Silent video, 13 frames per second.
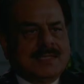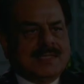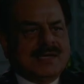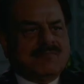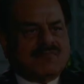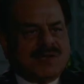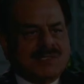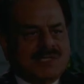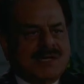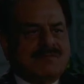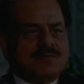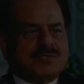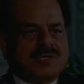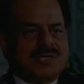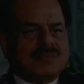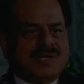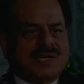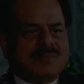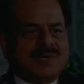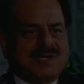then French Revolution has
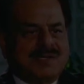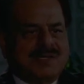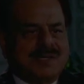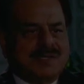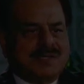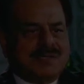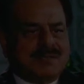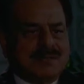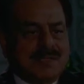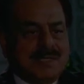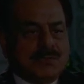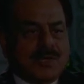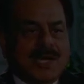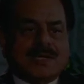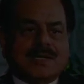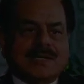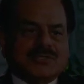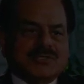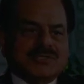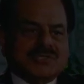become redundant, the United
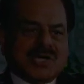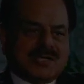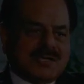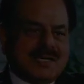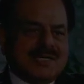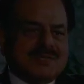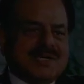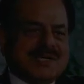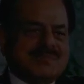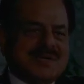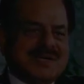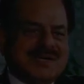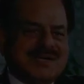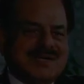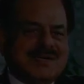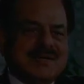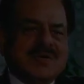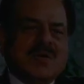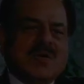Nations Charter has become redundant,